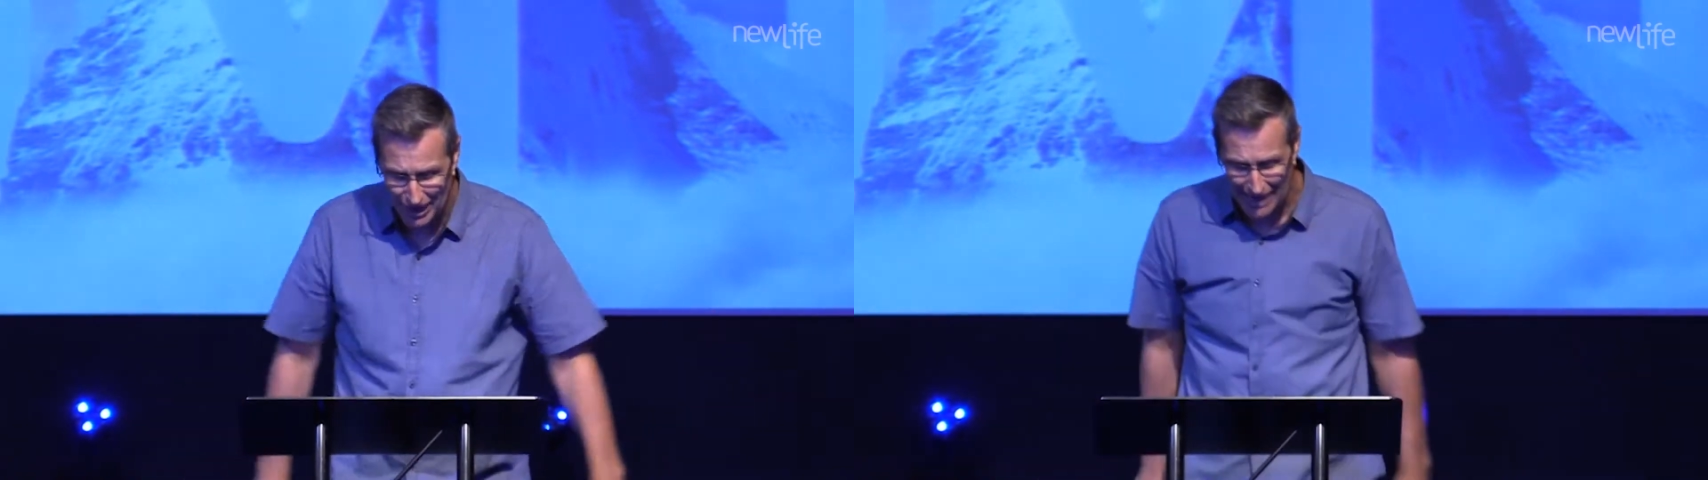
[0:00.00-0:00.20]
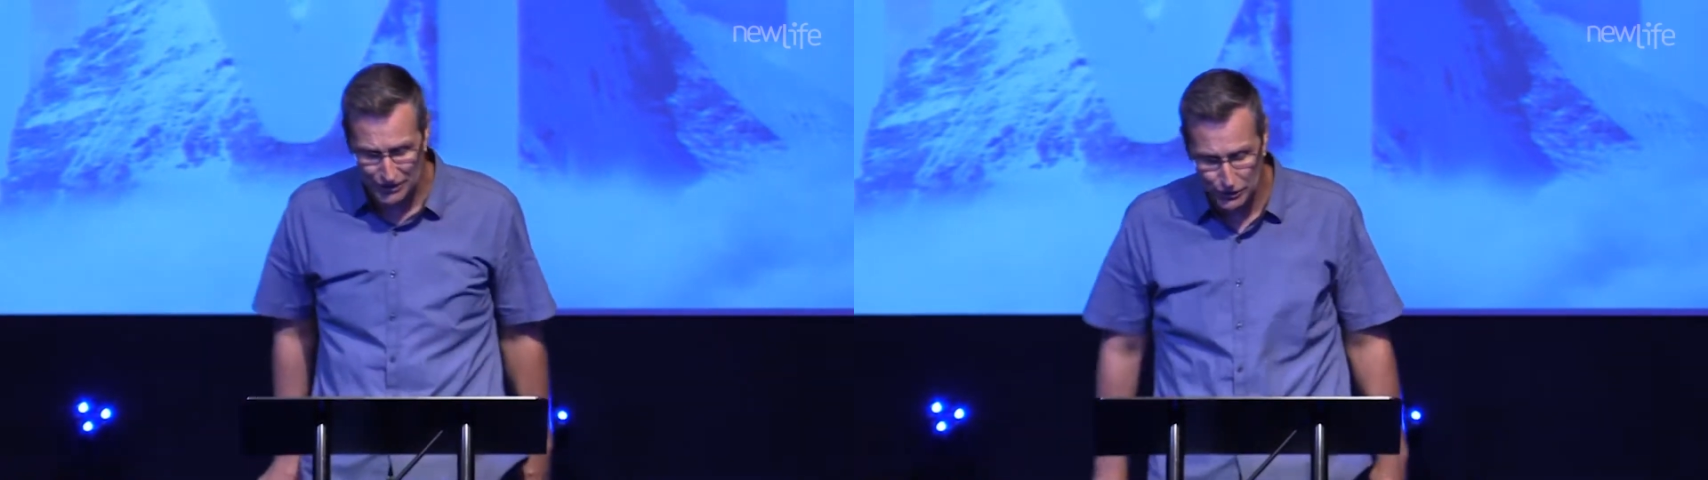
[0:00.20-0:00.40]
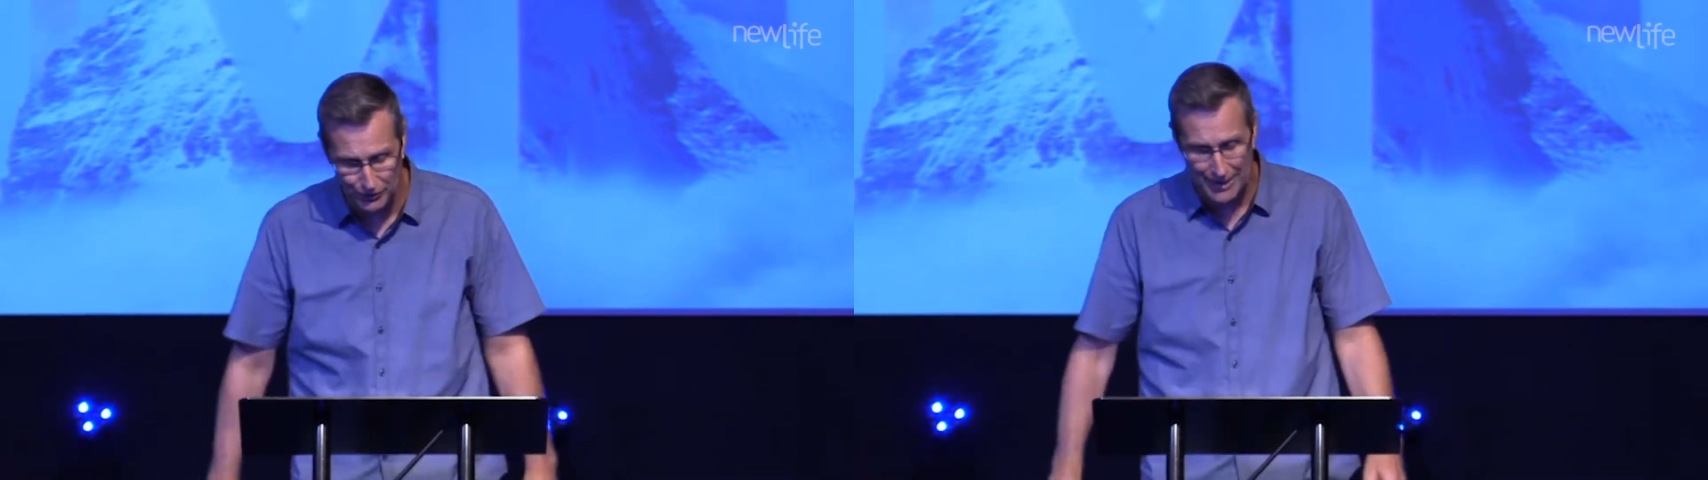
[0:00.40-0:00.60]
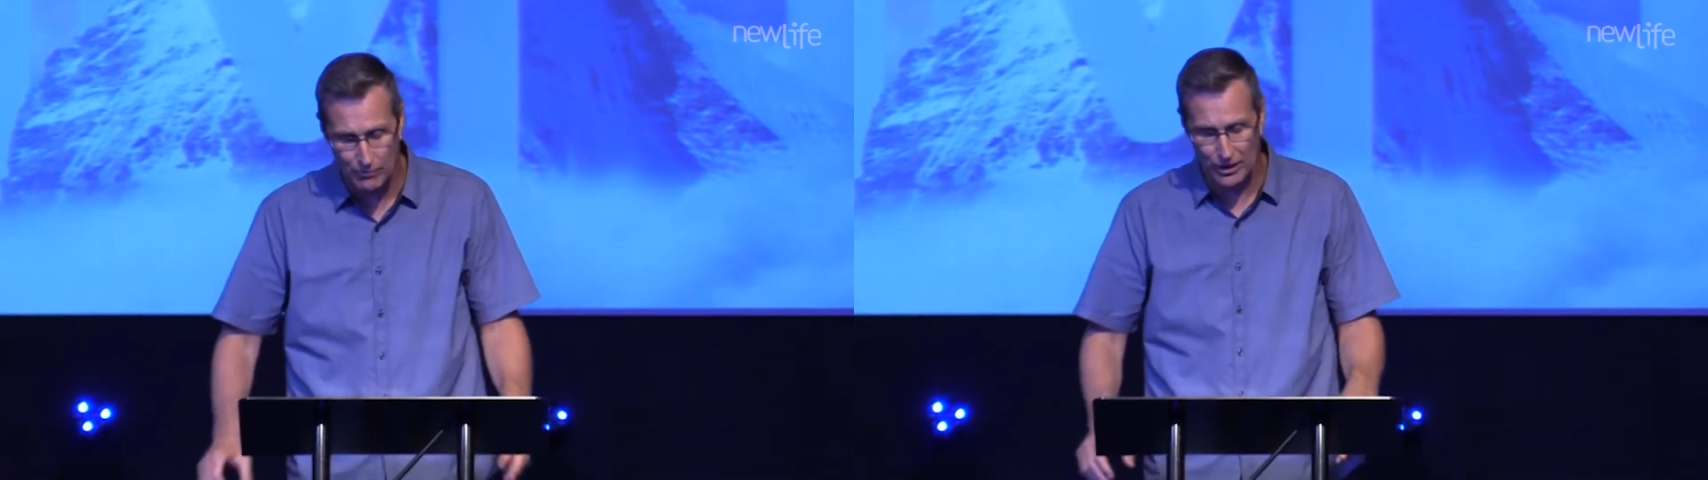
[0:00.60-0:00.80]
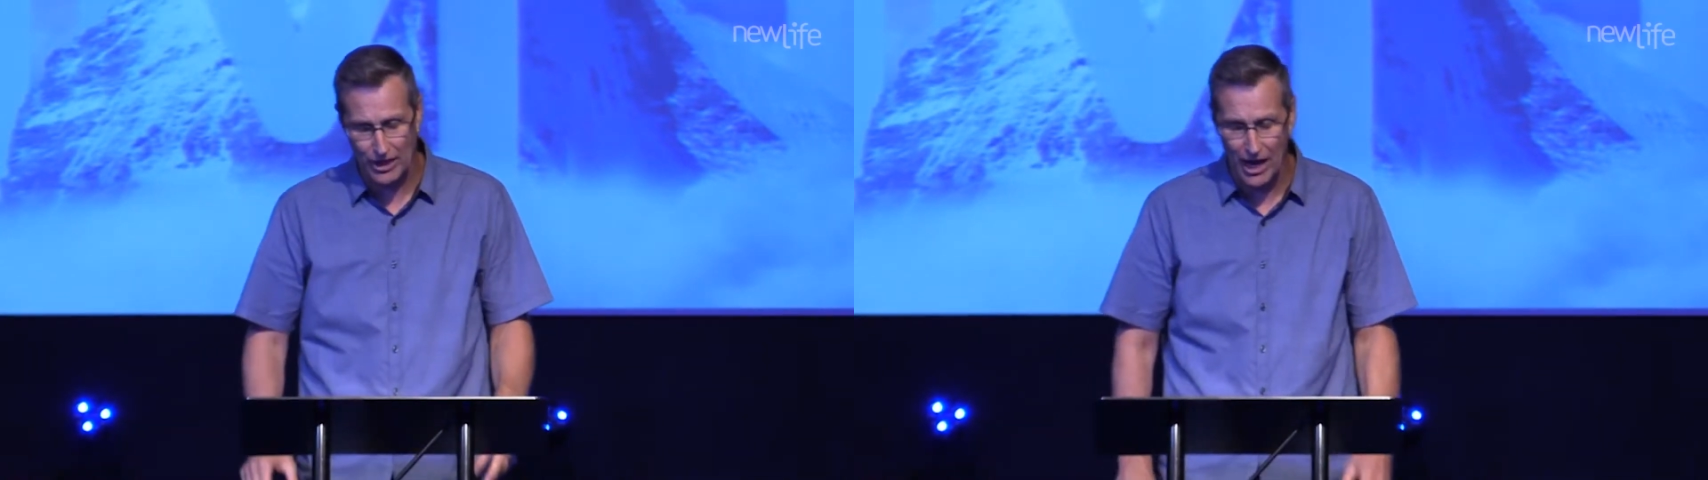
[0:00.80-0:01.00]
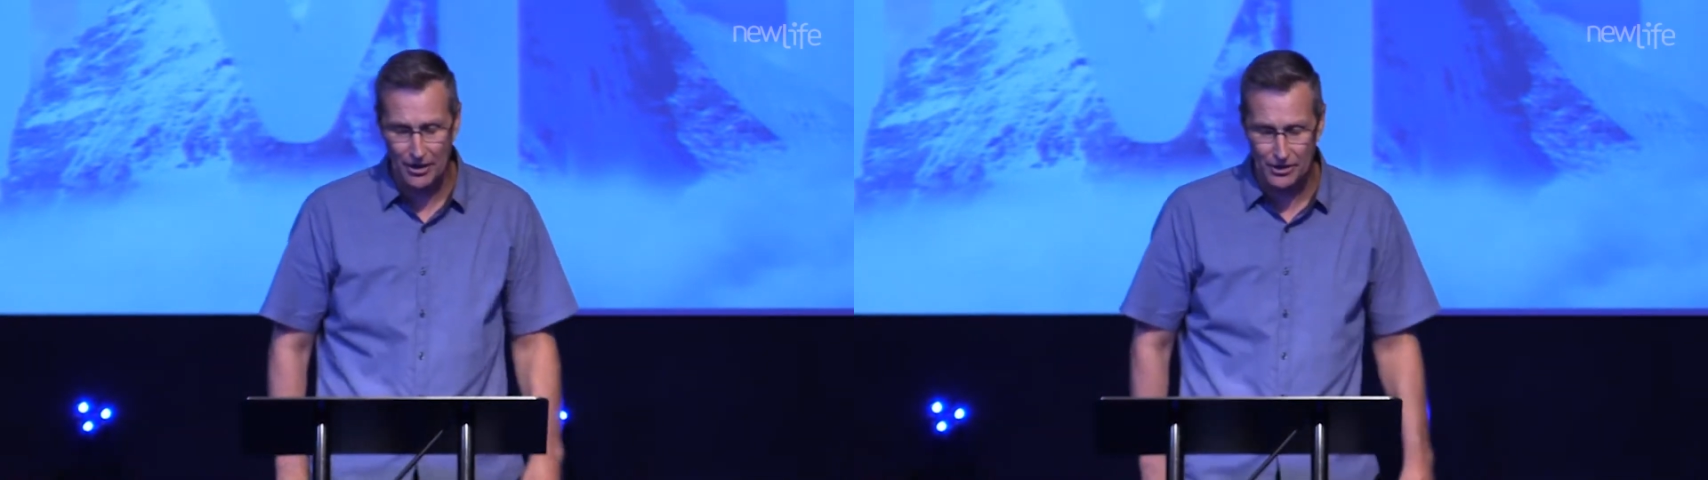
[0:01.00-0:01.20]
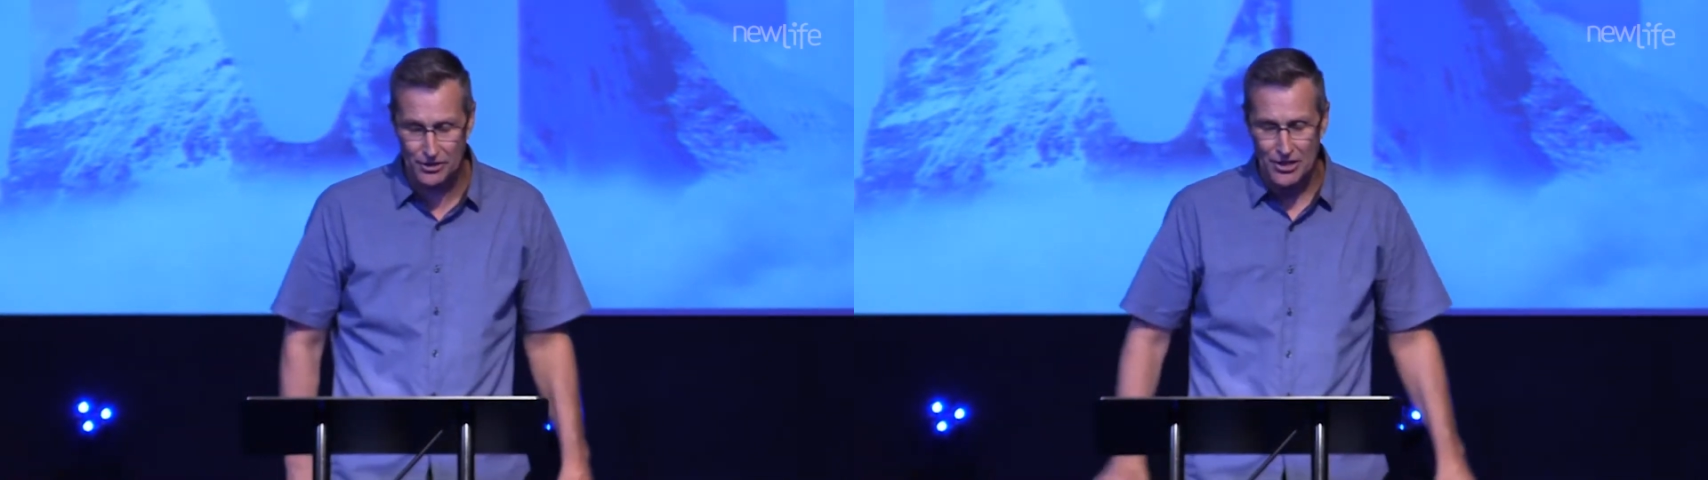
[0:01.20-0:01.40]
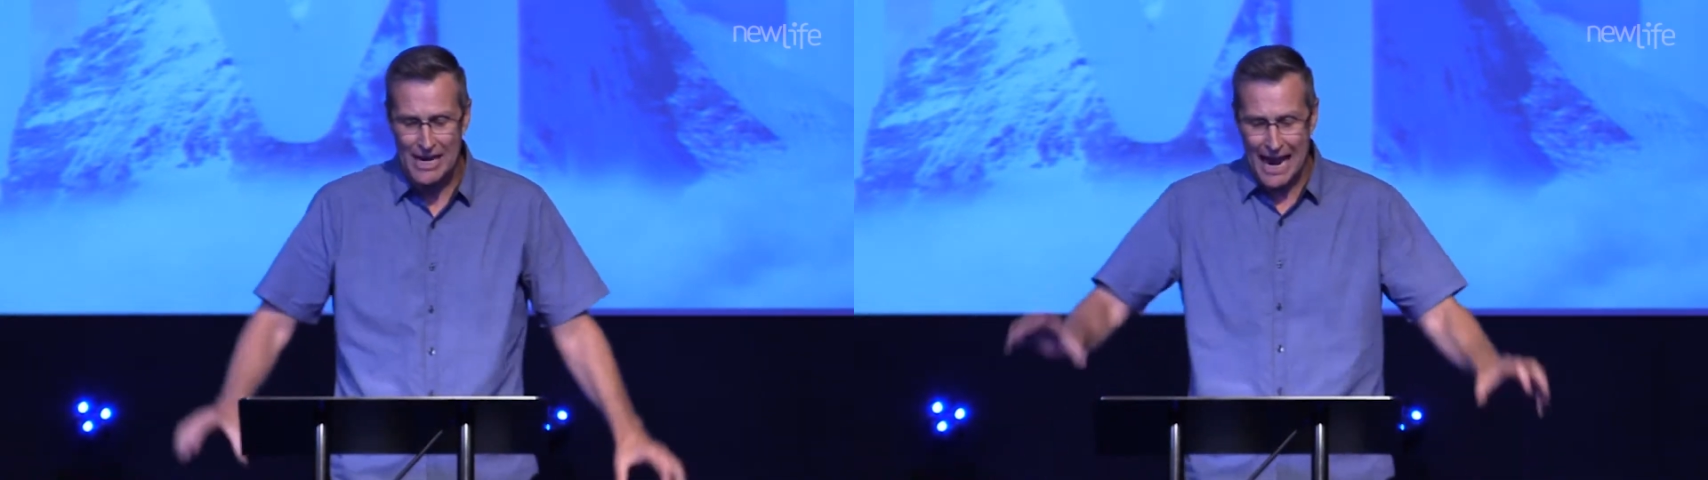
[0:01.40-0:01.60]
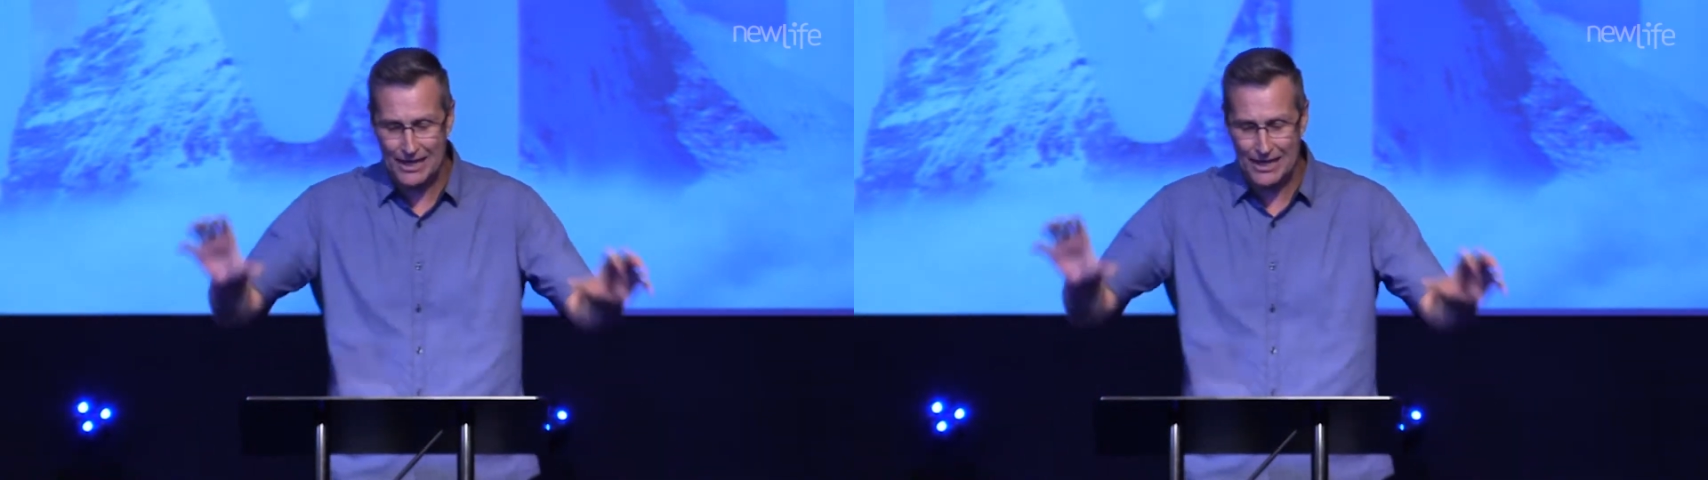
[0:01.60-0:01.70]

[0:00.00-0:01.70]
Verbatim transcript: sized dream with others,